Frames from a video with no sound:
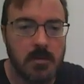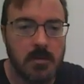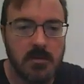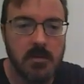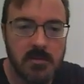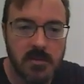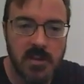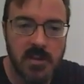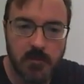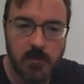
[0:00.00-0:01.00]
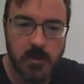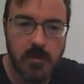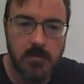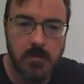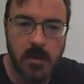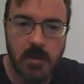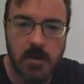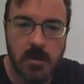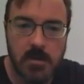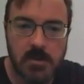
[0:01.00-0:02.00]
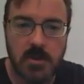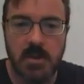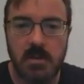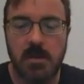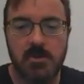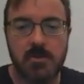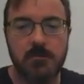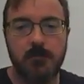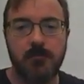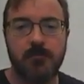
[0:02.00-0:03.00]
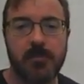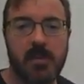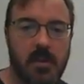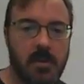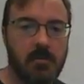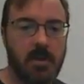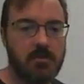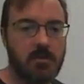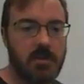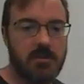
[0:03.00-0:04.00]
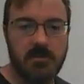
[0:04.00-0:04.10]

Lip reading: So here's an example for you. Johnny measured a graduated